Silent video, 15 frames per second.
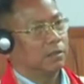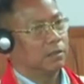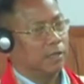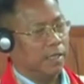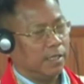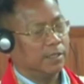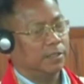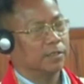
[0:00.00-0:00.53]

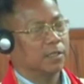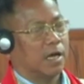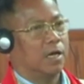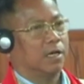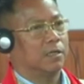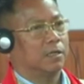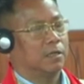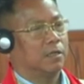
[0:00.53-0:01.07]
things
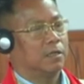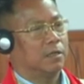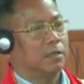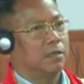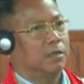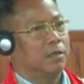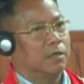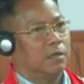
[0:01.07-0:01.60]
are
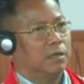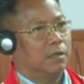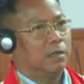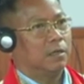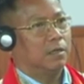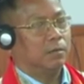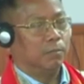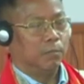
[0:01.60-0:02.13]

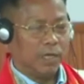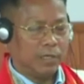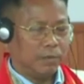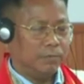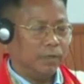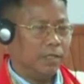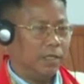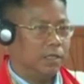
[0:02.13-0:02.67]
very,
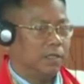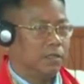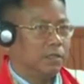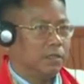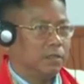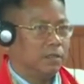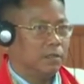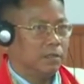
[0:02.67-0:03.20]
very
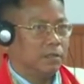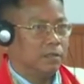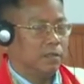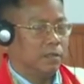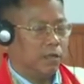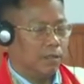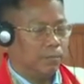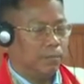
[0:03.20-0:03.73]

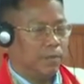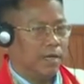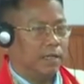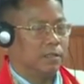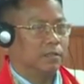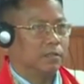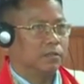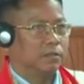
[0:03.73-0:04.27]

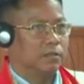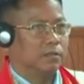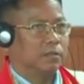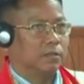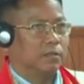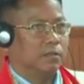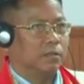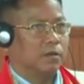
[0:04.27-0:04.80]
impact
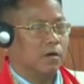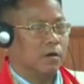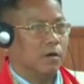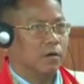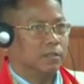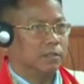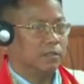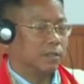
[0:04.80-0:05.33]

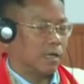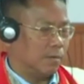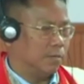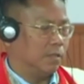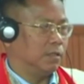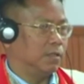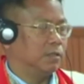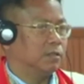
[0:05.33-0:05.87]
on the
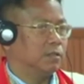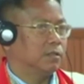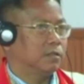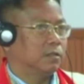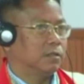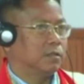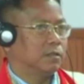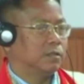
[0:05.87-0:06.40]
tribal
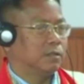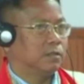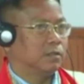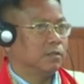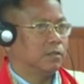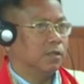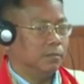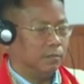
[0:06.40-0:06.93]

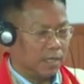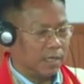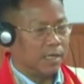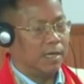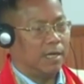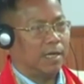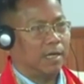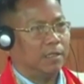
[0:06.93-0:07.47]
in
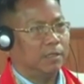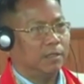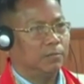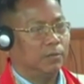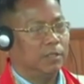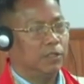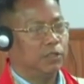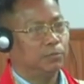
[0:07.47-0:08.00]
Meghalaya.
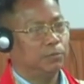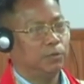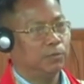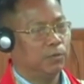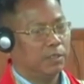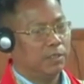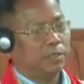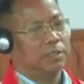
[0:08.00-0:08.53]
With these few
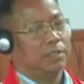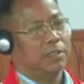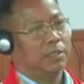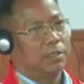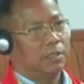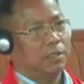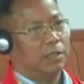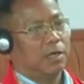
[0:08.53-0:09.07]
words,
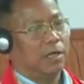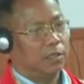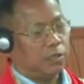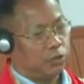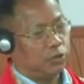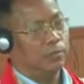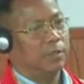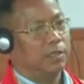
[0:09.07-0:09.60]
I
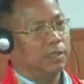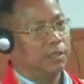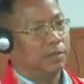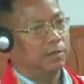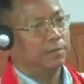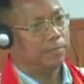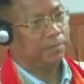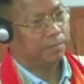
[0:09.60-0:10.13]
resume my
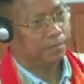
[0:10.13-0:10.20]
seat.